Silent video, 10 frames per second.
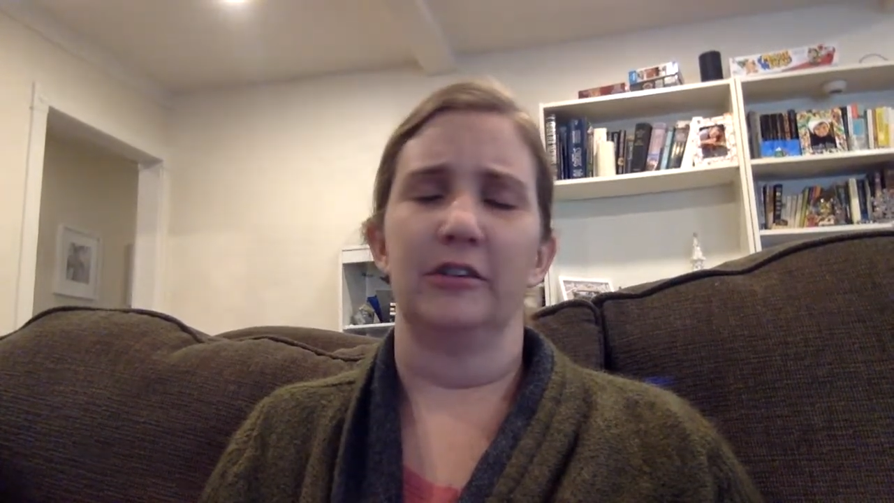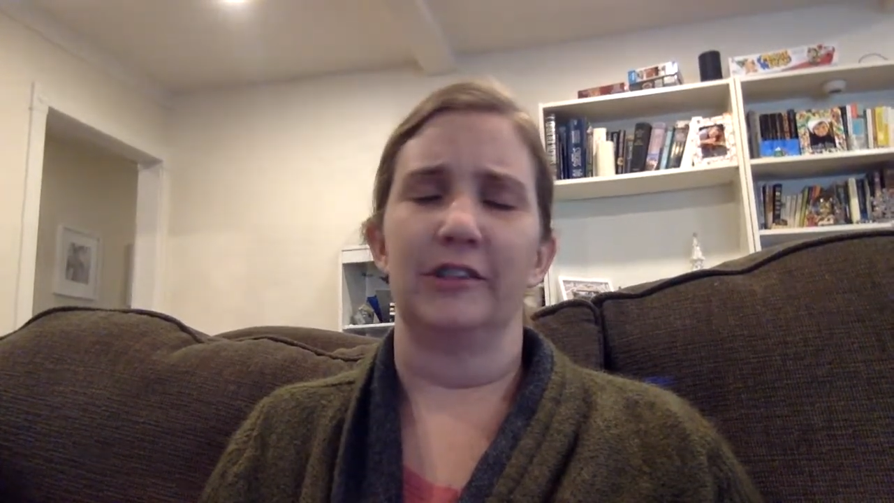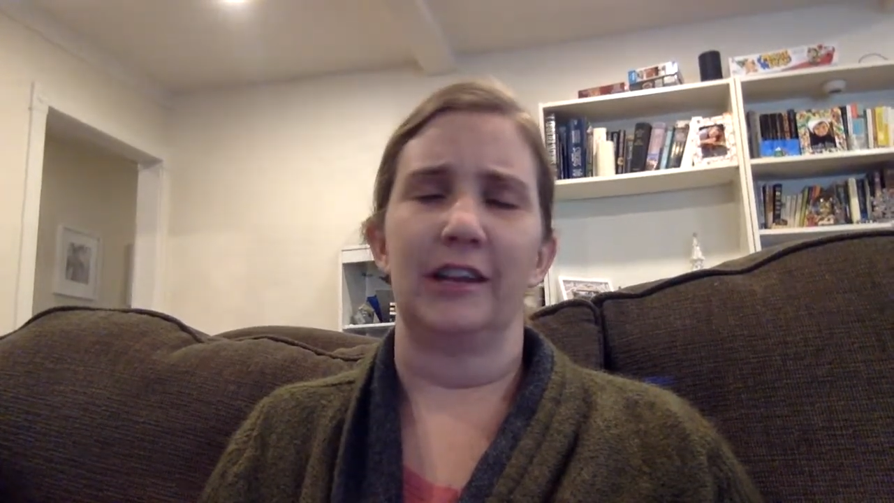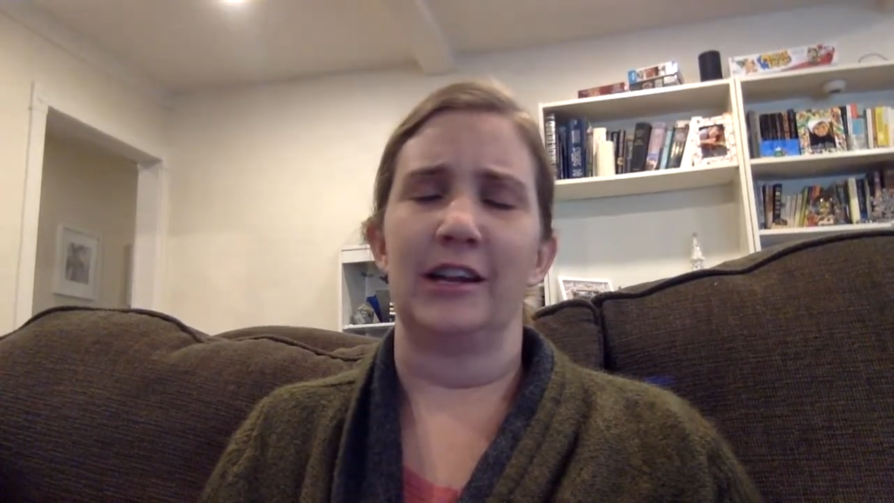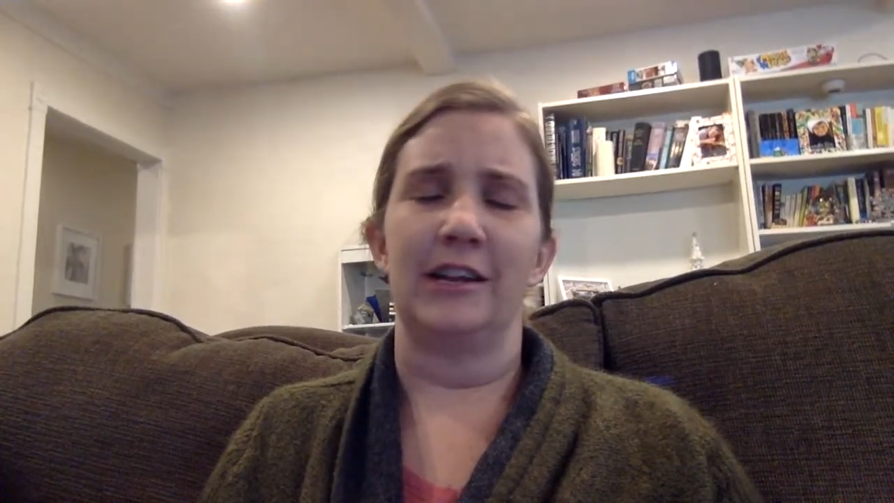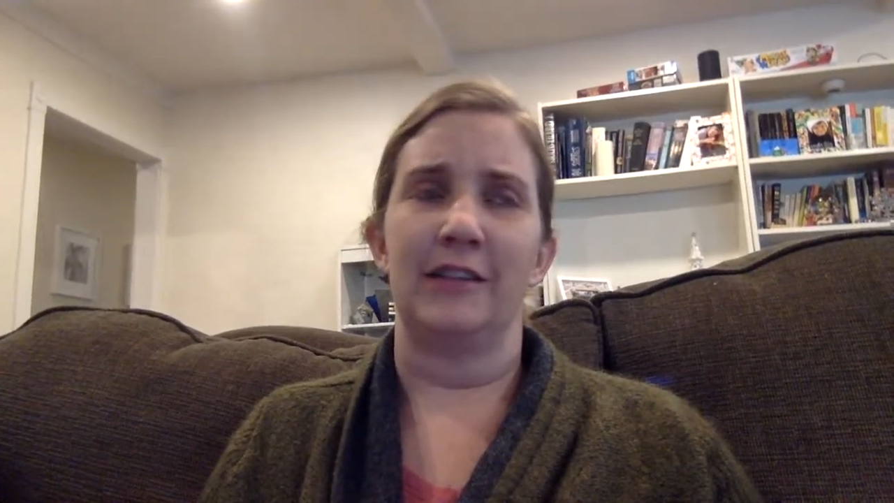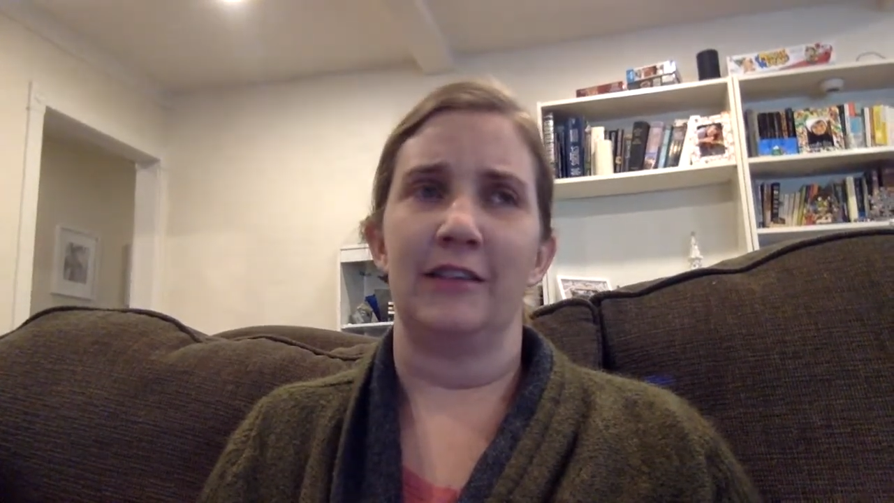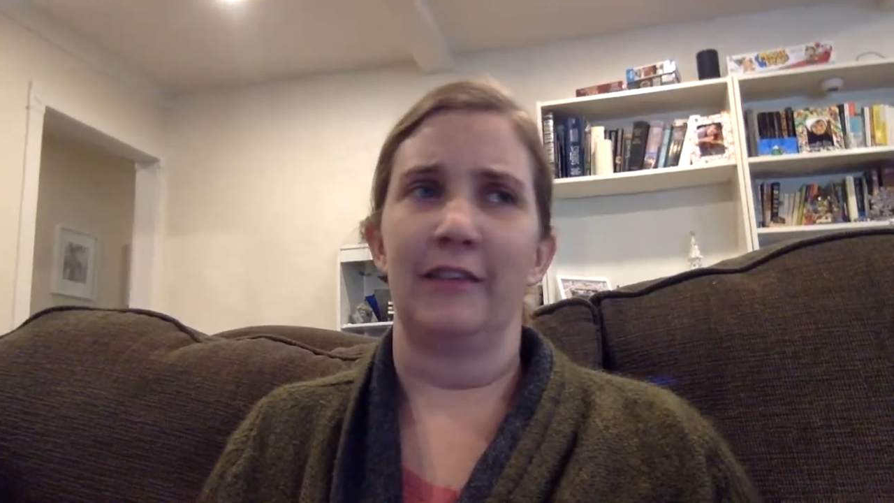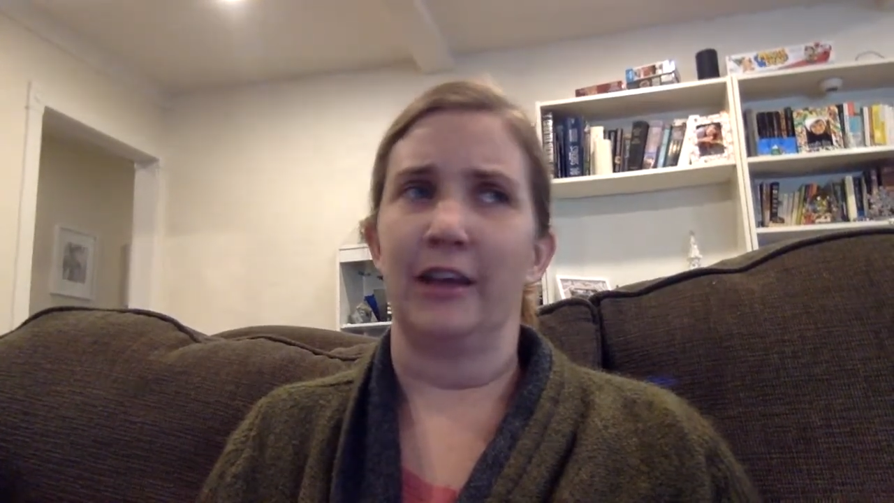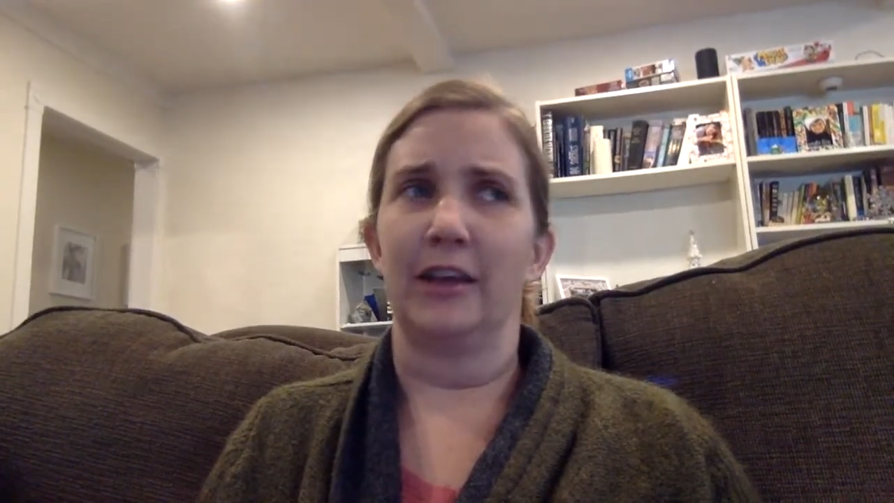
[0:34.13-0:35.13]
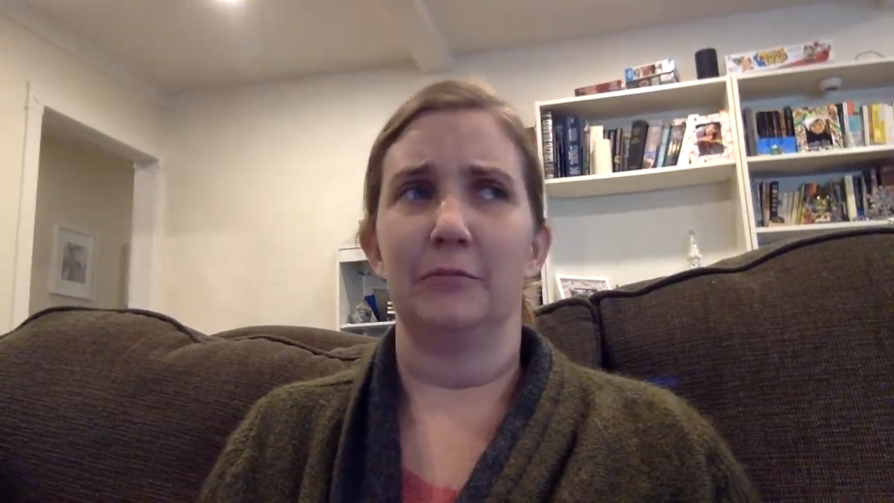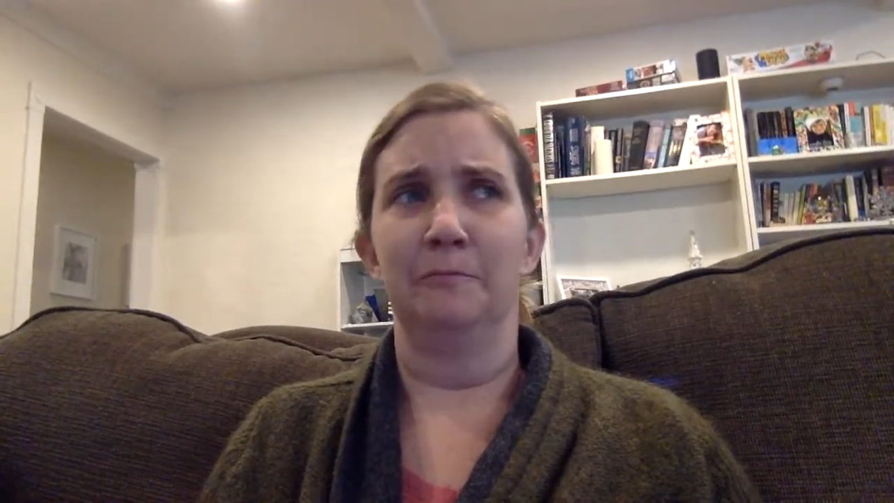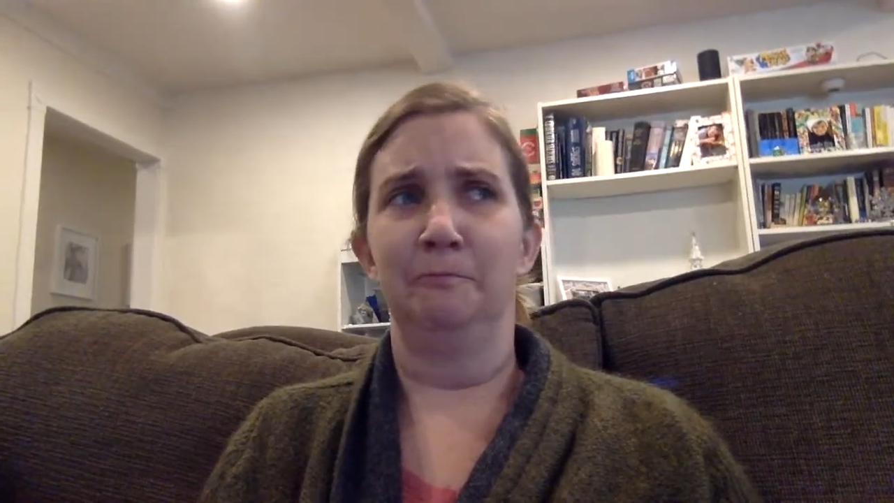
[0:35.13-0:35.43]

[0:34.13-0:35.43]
said anything like,